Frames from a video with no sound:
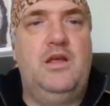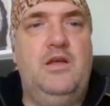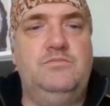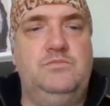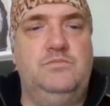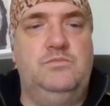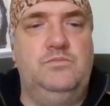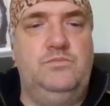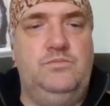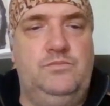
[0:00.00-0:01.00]

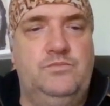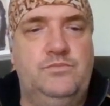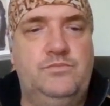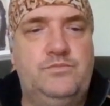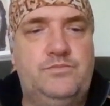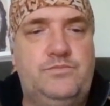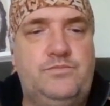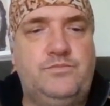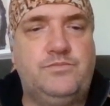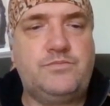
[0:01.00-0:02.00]
And
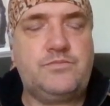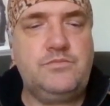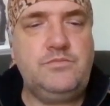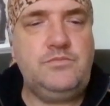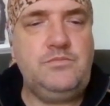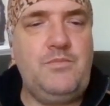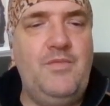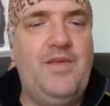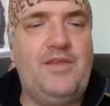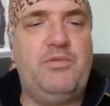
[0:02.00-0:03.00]

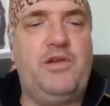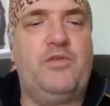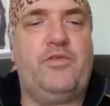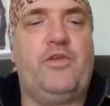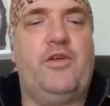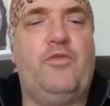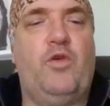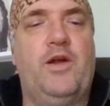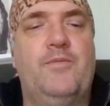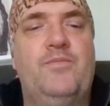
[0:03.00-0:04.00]
that's pretty good for
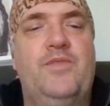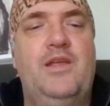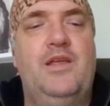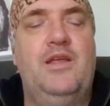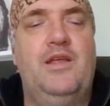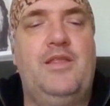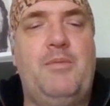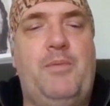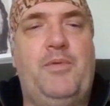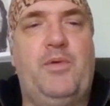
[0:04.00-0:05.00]
34.
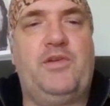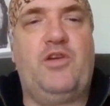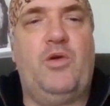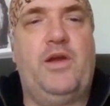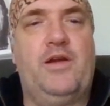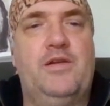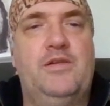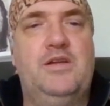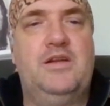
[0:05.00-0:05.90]
Might be the way to go here.